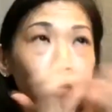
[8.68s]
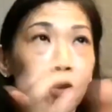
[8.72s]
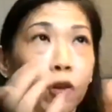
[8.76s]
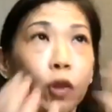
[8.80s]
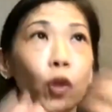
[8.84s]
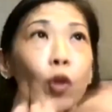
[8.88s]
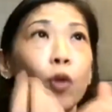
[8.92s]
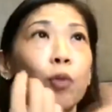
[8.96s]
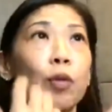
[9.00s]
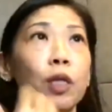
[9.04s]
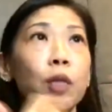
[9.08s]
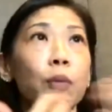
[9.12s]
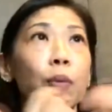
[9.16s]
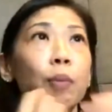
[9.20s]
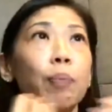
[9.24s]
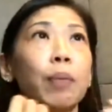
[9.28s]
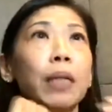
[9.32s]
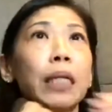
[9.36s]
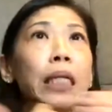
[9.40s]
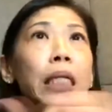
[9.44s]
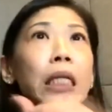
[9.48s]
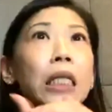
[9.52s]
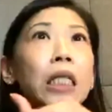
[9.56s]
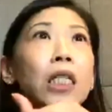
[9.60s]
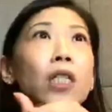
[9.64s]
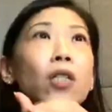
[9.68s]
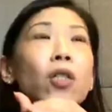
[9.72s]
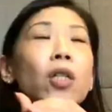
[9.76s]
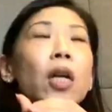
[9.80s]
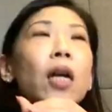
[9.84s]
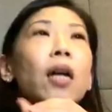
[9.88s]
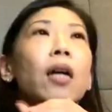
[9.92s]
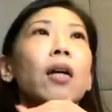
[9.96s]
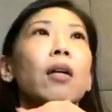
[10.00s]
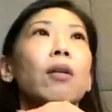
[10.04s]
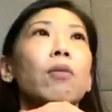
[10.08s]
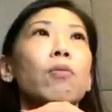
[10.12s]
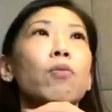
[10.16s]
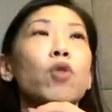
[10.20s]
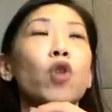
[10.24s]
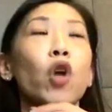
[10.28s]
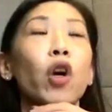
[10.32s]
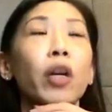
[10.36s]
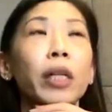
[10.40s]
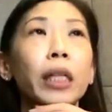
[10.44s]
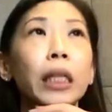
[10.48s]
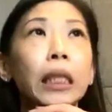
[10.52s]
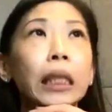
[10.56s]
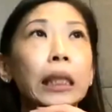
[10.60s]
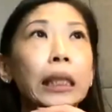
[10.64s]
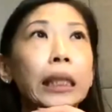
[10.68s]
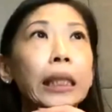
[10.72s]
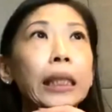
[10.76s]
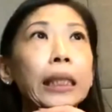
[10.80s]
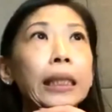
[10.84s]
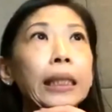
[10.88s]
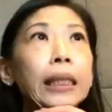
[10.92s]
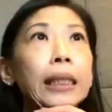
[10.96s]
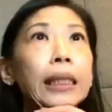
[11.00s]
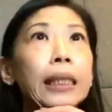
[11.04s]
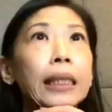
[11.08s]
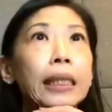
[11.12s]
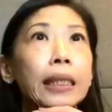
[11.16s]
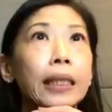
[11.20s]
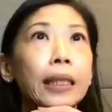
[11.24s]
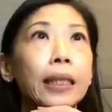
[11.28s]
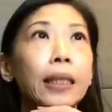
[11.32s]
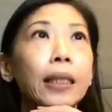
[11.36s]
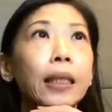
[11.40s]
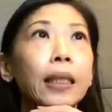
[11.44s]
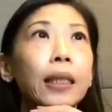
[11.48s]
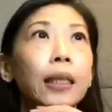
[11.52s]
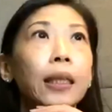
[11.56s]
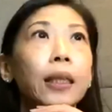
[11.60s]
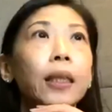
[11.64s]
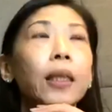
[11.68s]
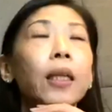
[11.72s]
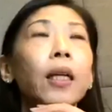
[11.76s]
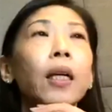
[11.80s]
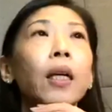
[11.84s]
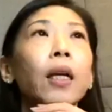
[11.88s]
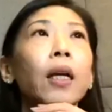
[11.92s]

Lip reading: those people didn't join earlier, didn't listen earlier.